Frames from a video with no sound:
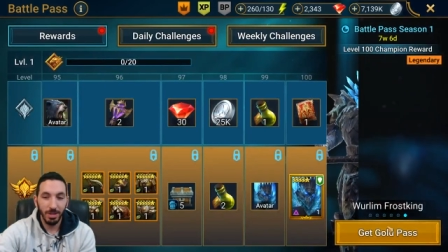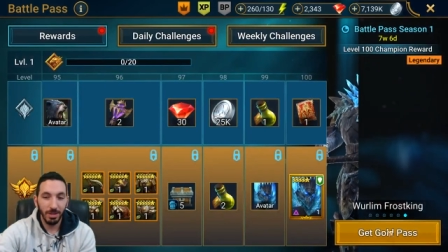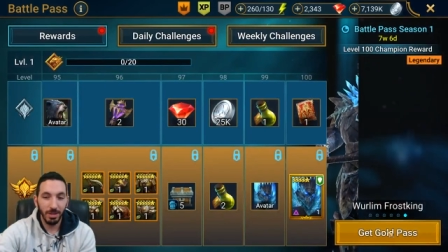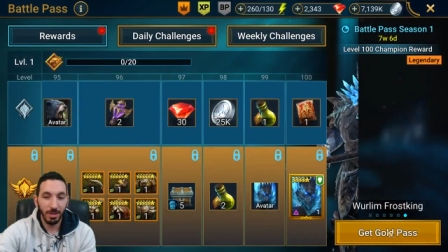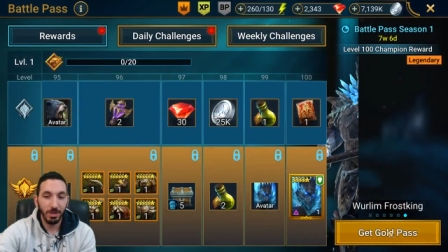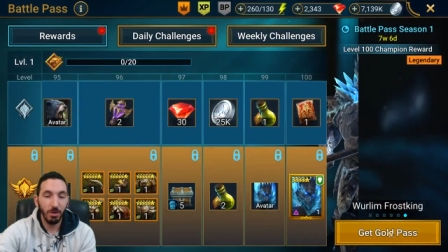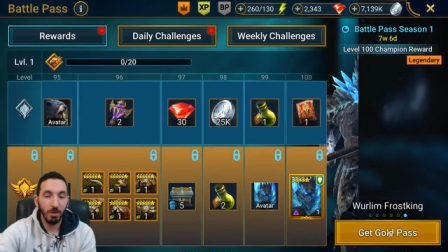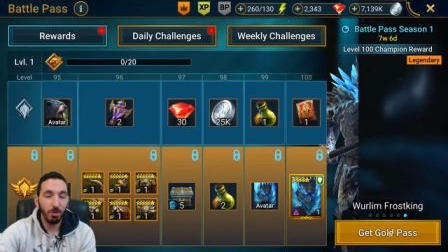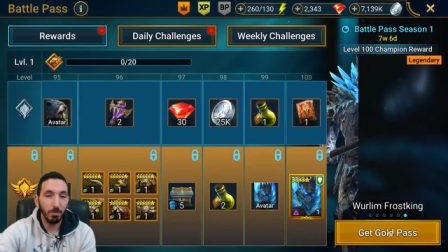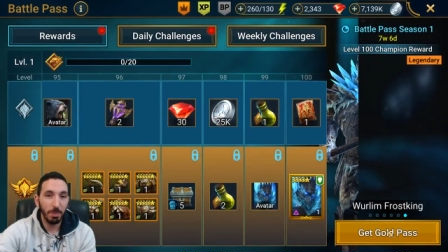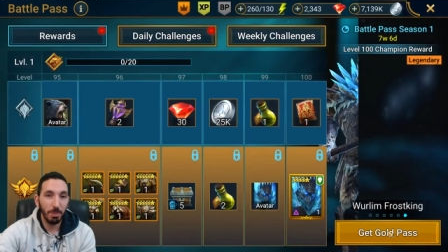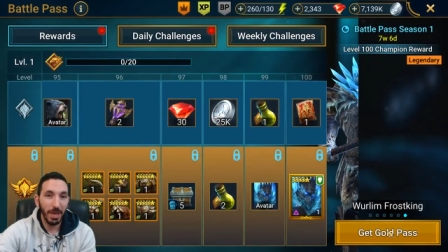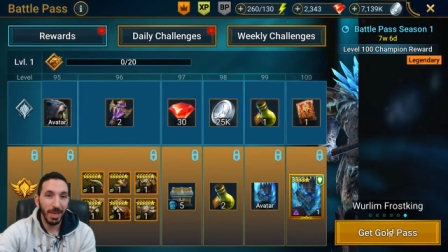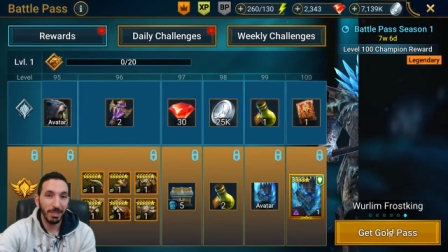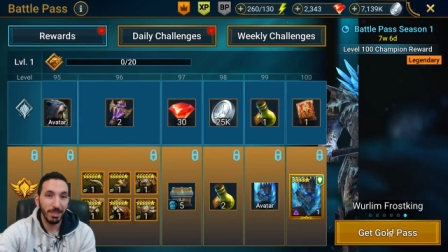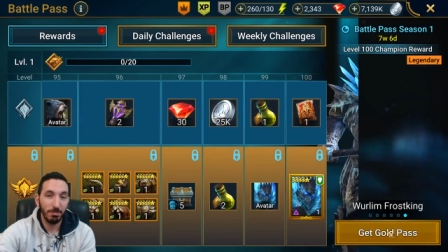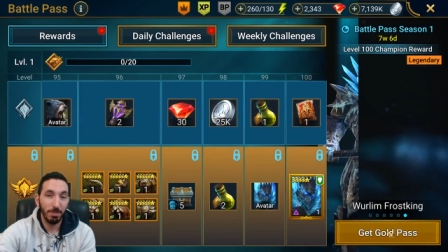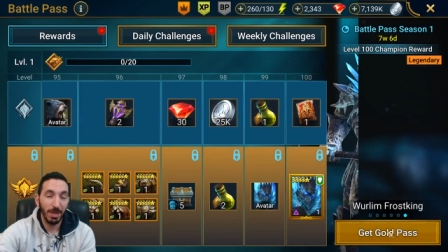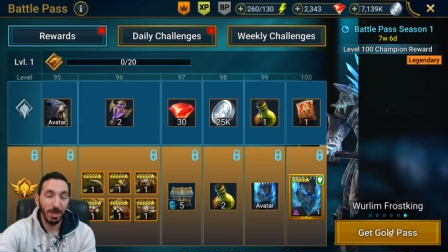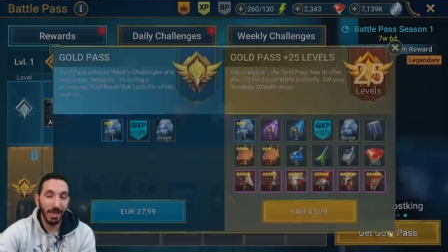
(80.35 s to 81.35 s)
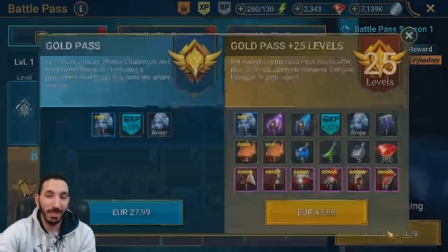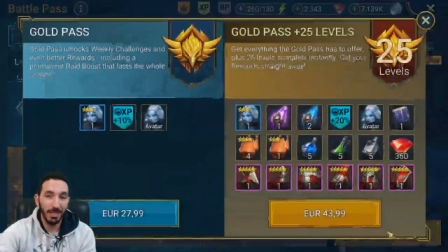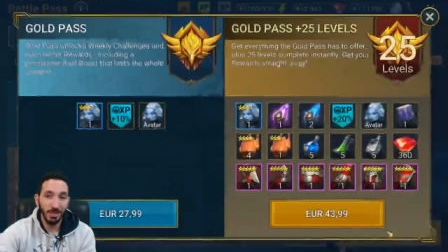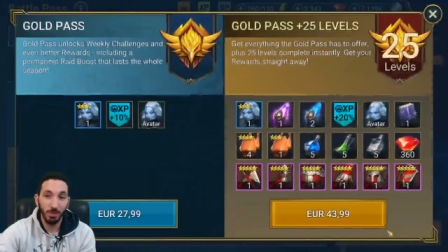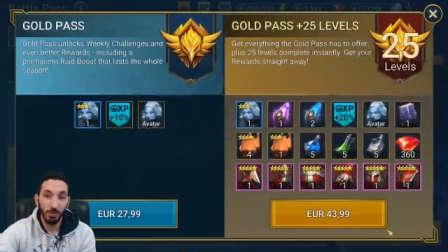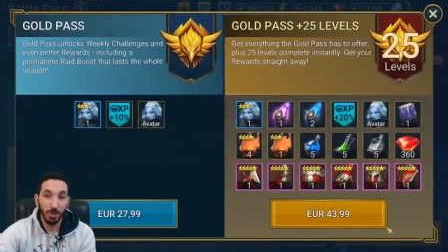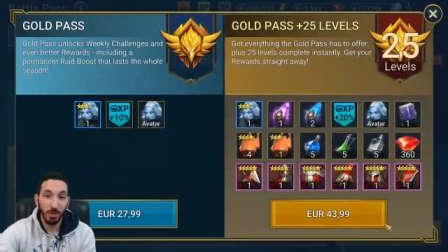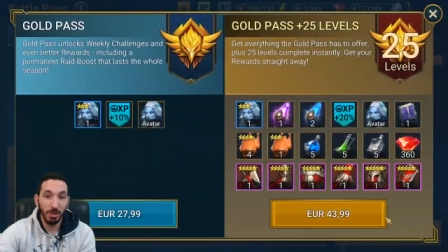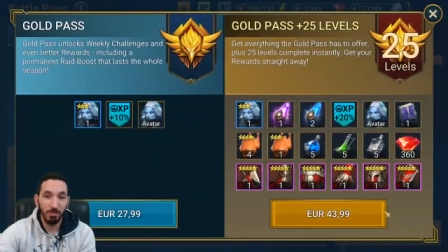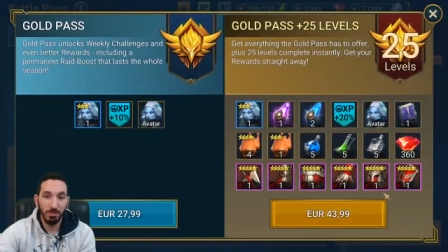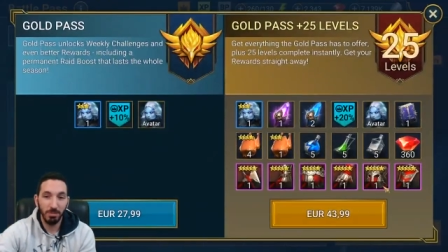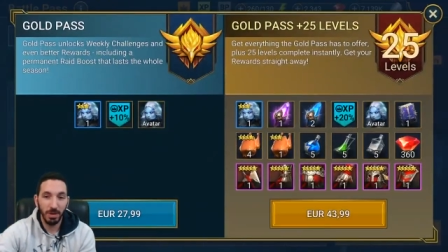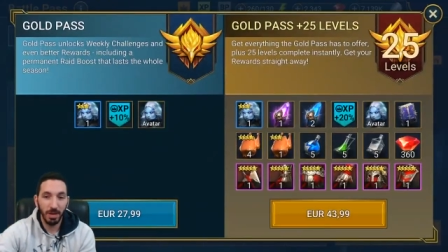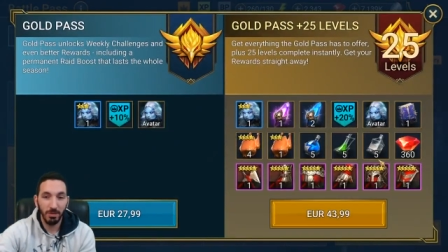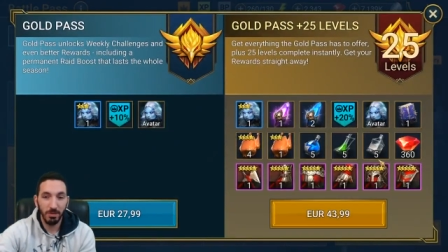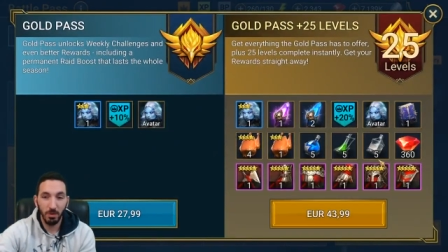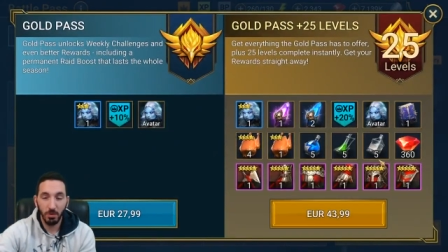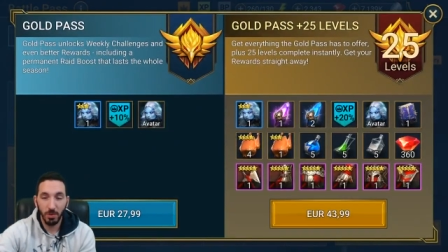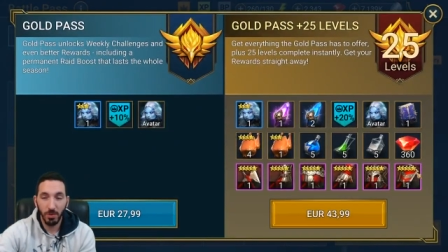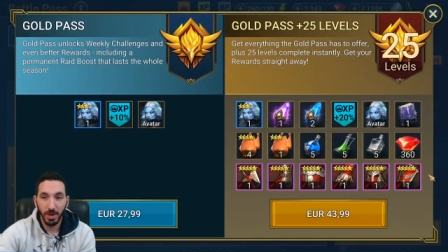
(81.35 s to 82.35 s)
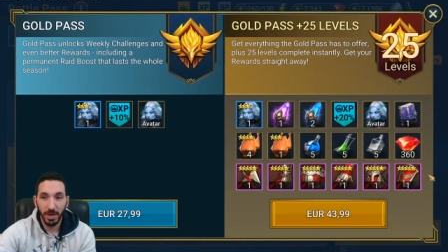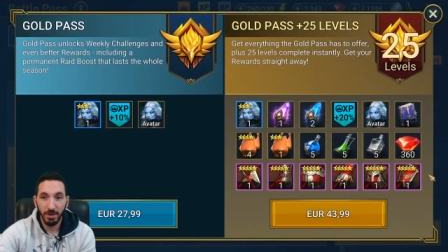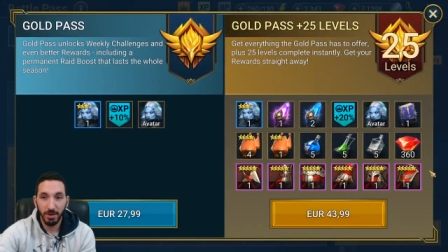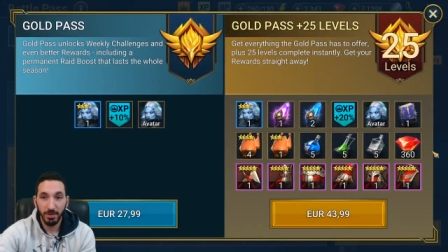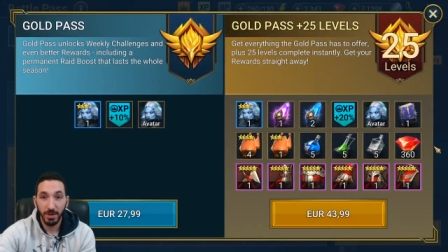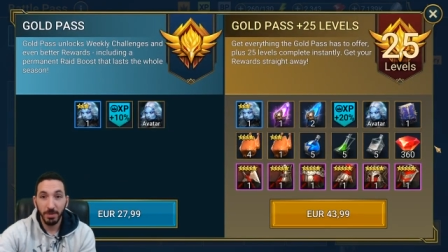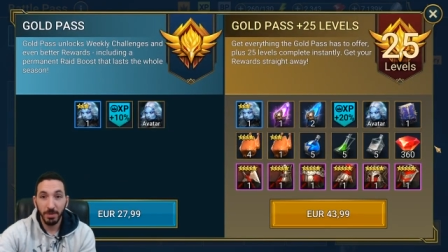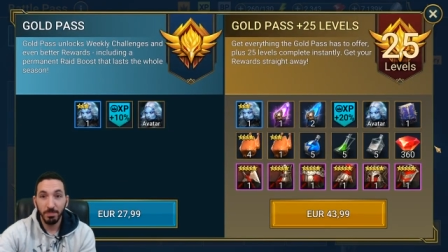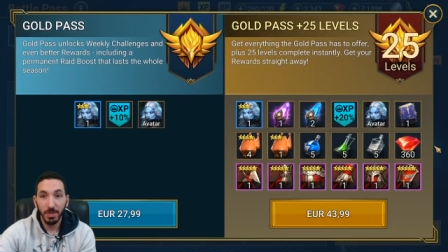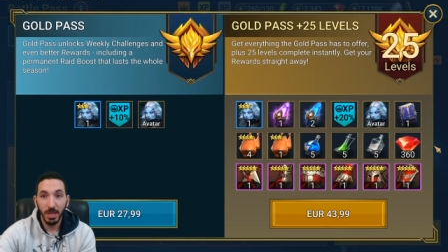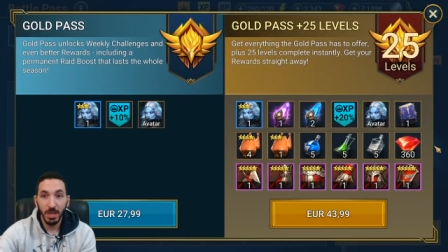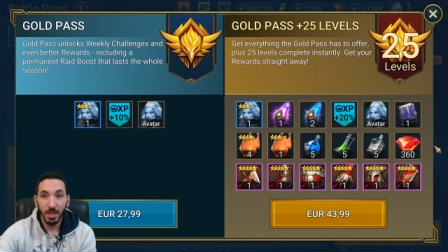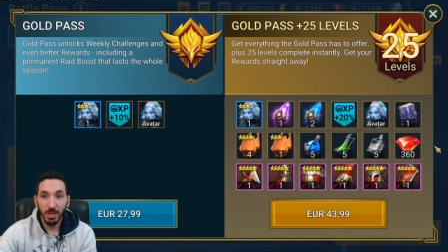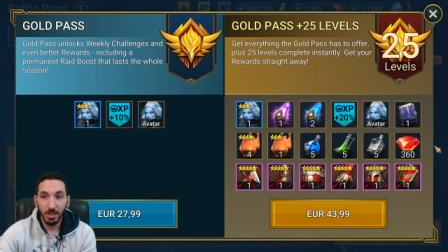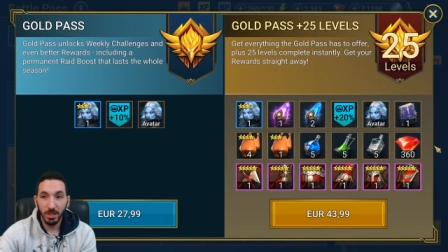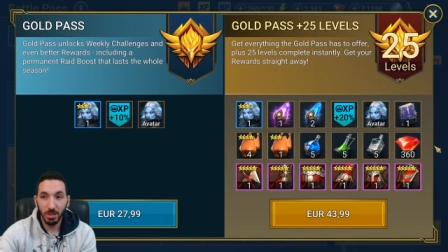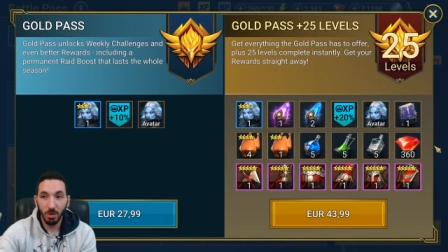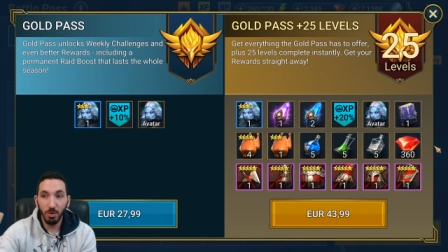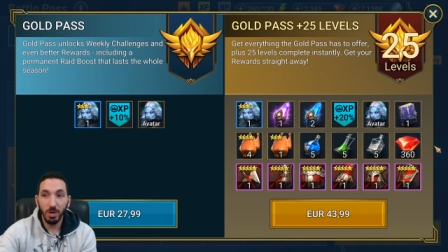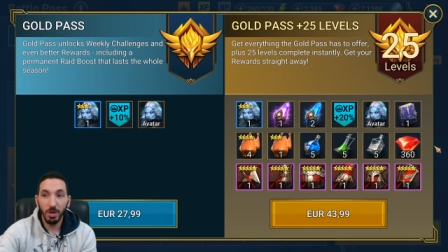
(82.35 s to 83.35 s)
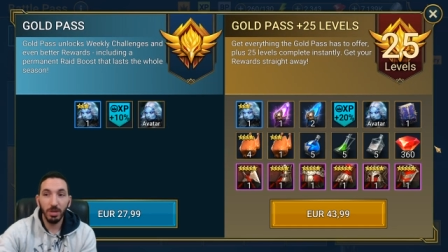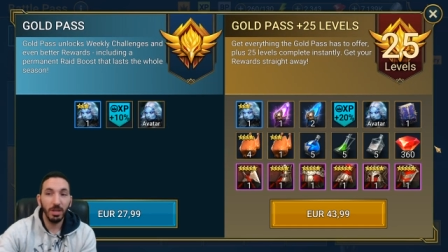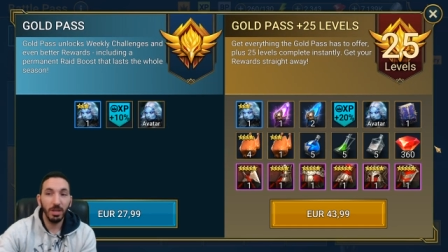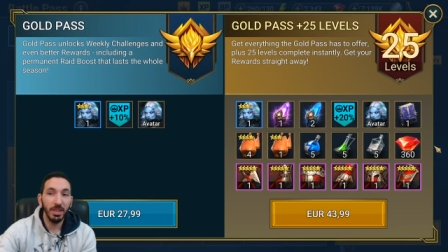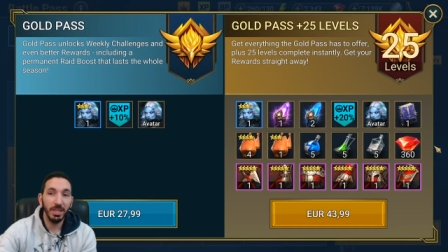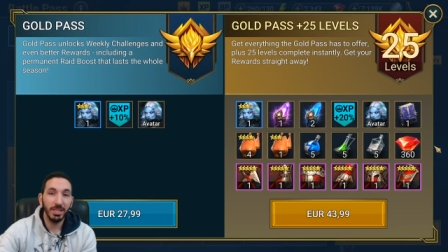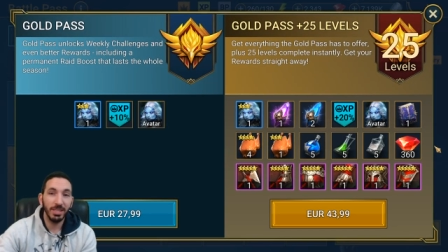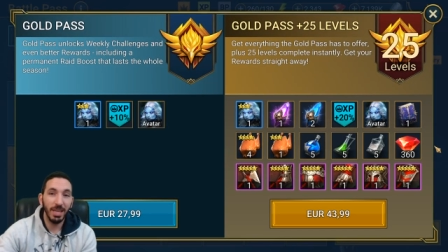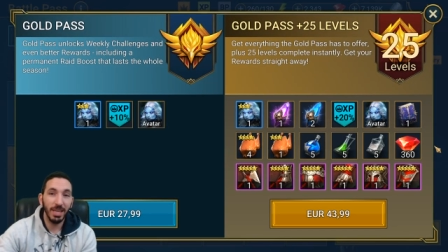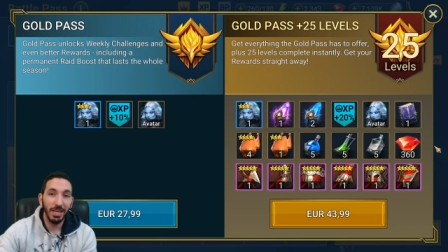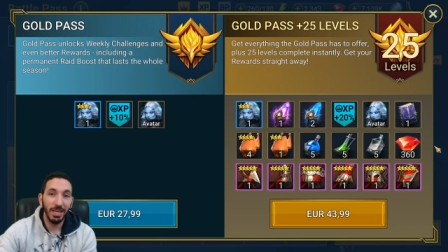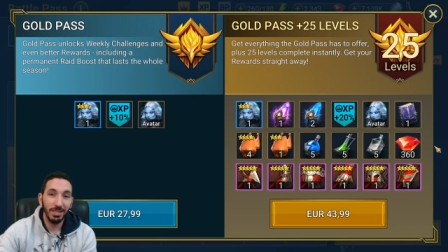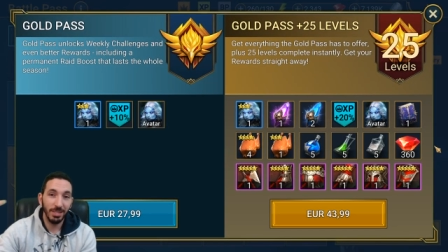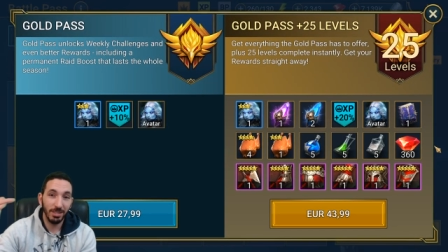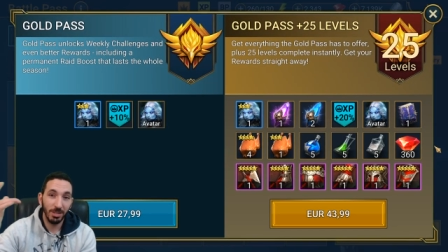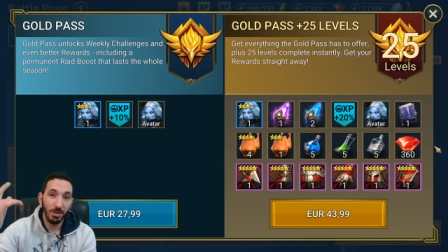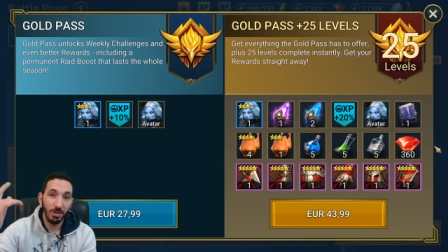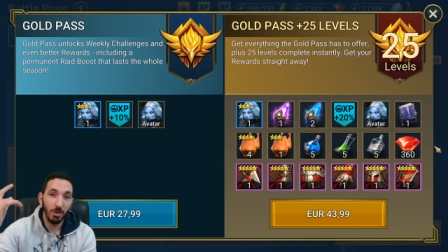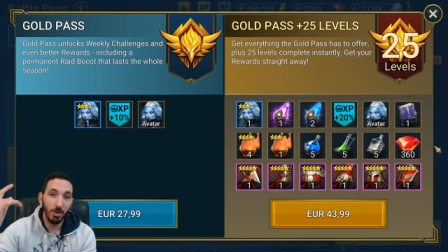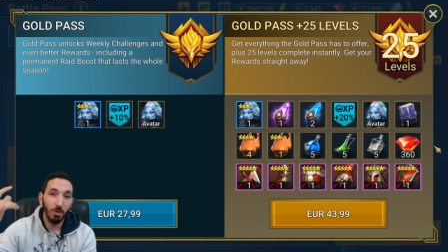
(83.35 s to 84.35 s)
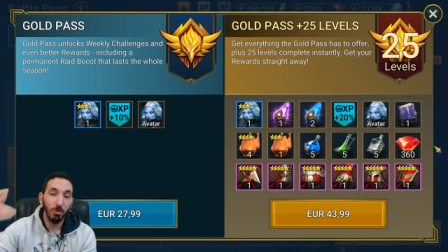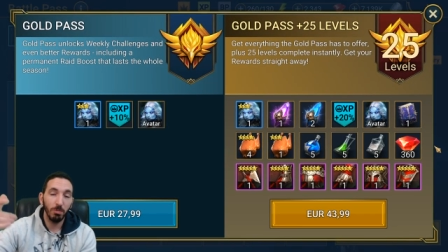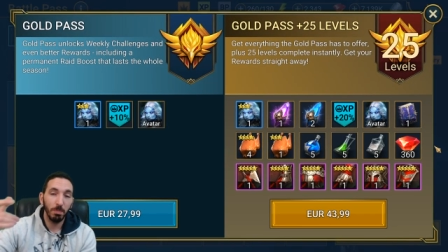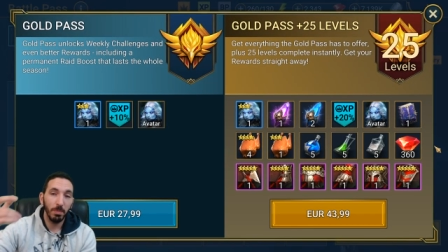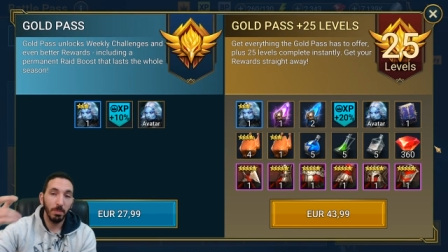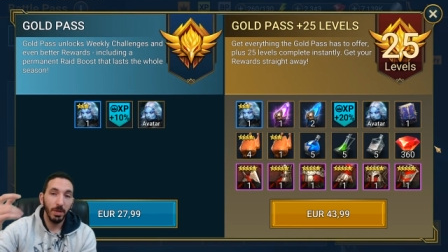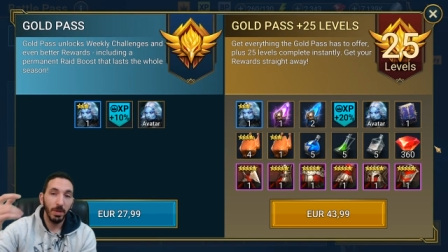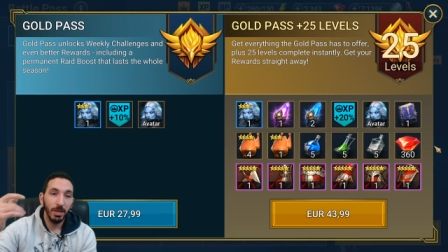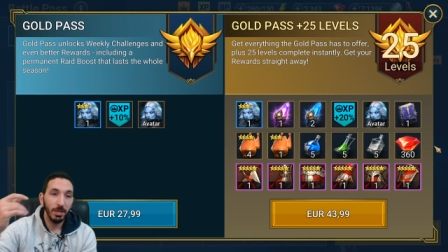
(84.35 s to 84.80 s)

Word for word: the gold pass plus 25 or whatever. So look at this, guys. There's a gold